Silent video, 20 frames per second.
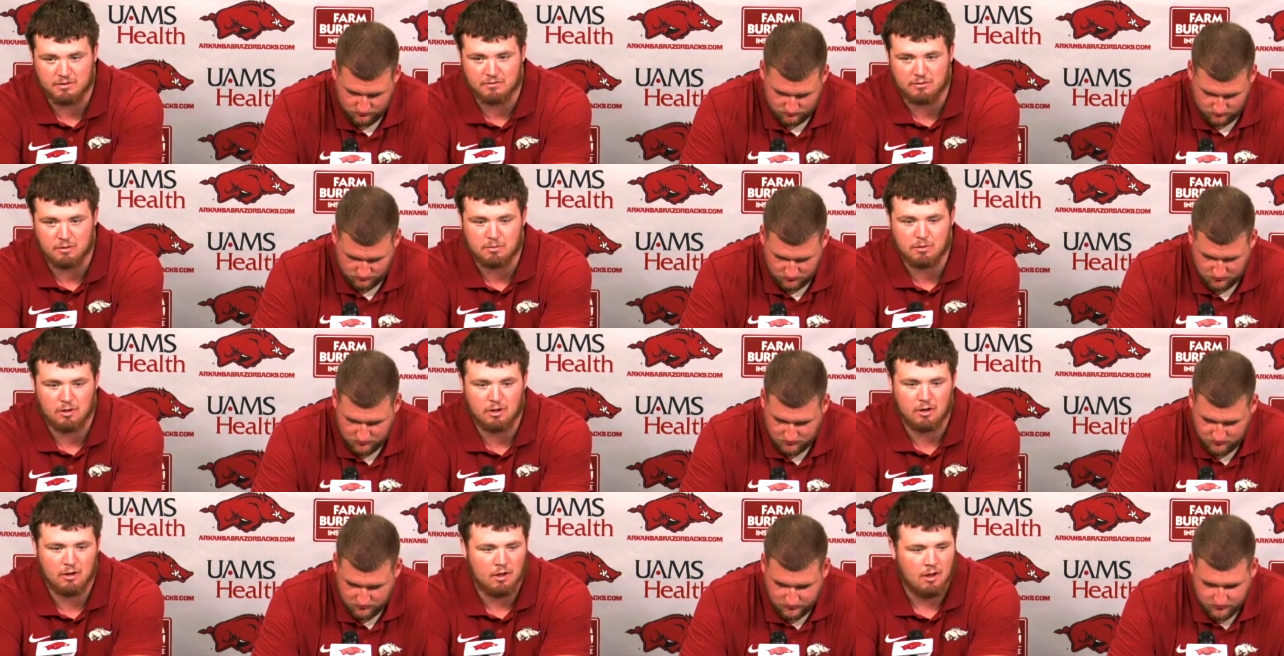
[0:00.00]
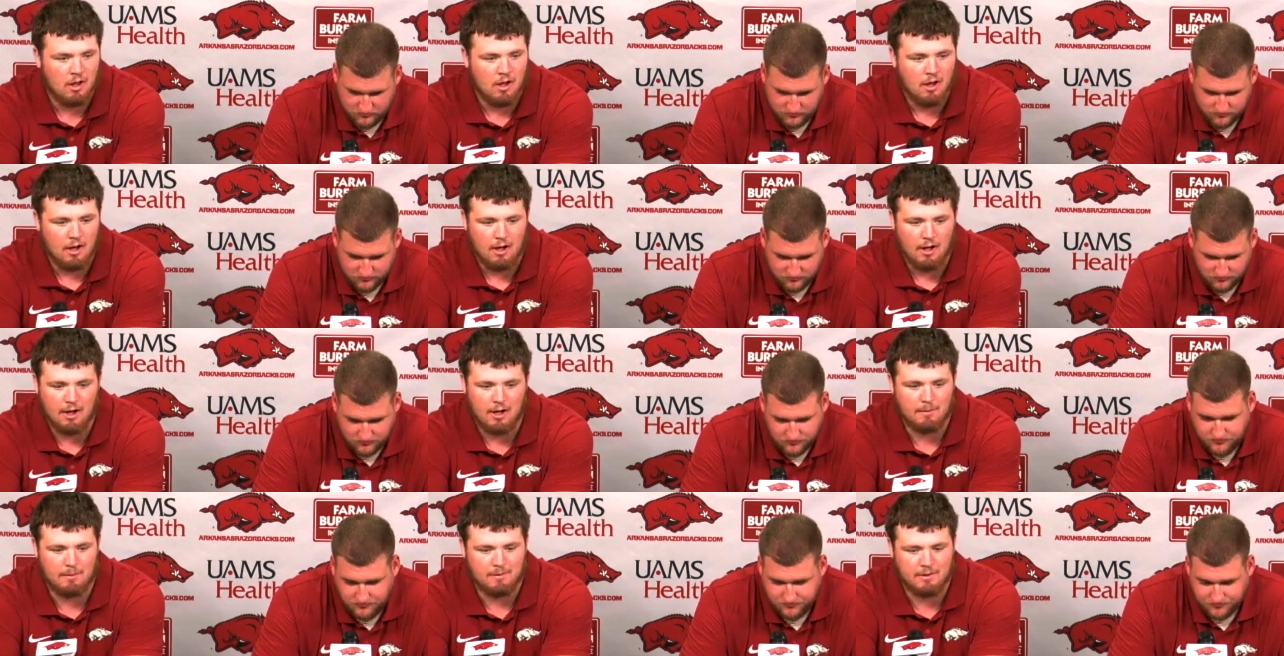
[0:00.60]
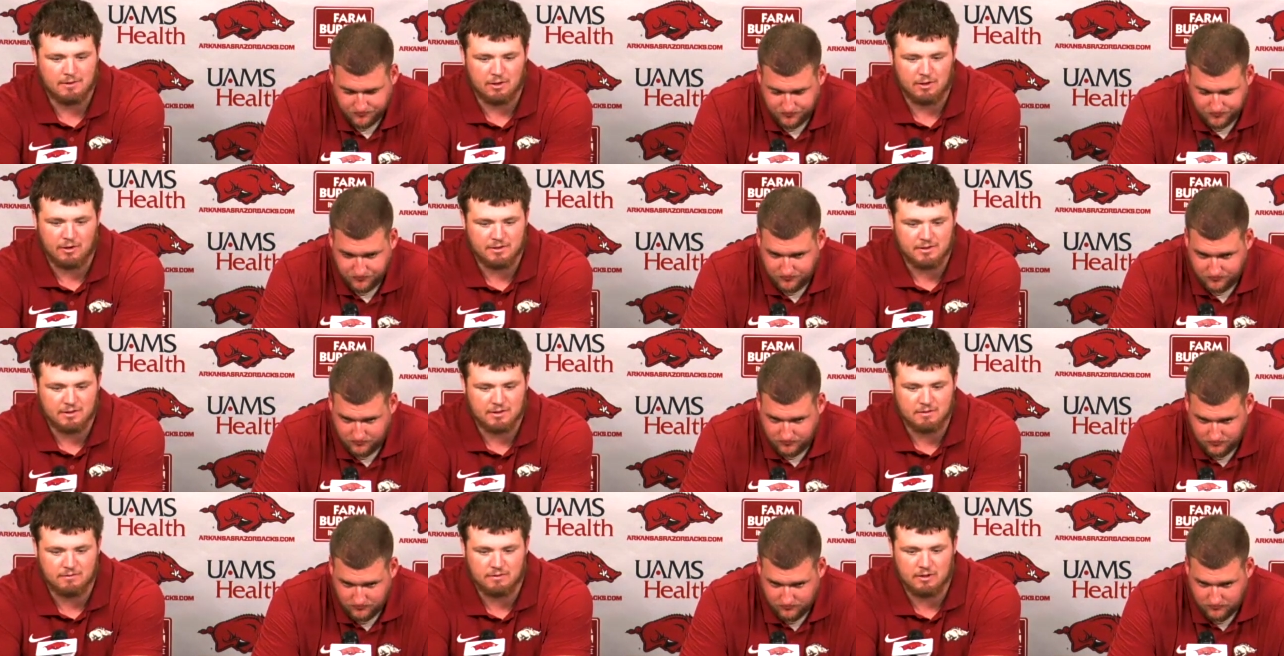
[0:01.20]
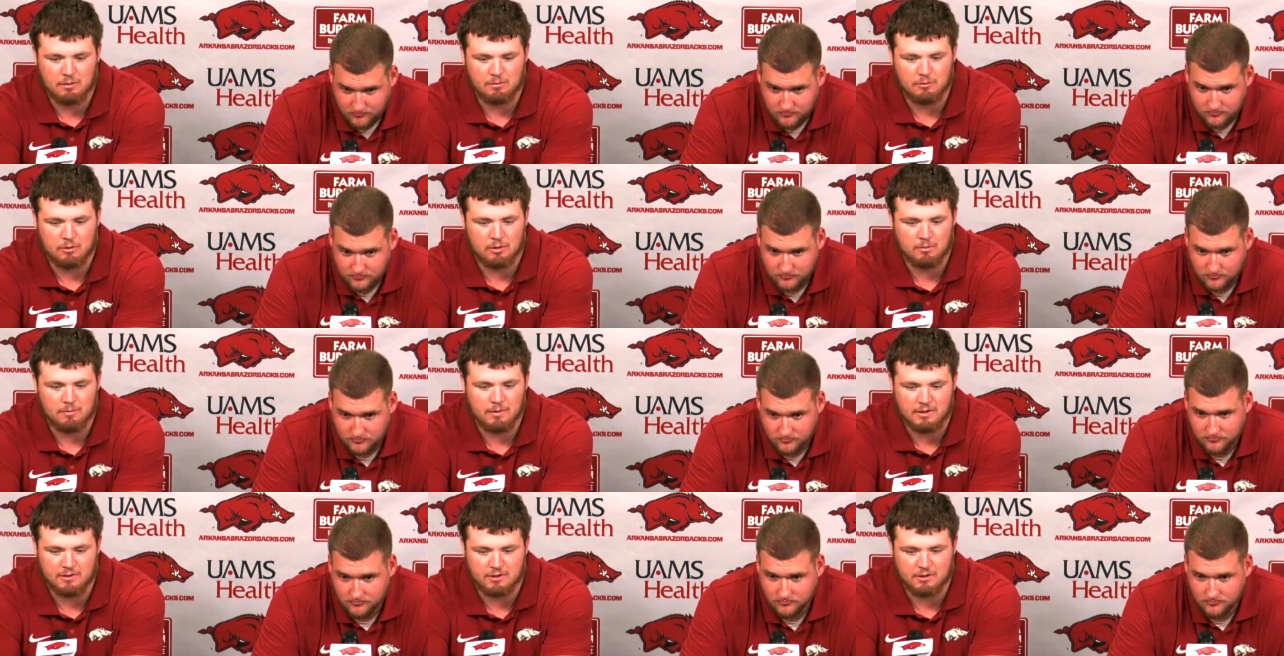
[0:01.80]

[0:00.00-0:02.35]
Speaker 1: pre-football. Um, he's always in the film room.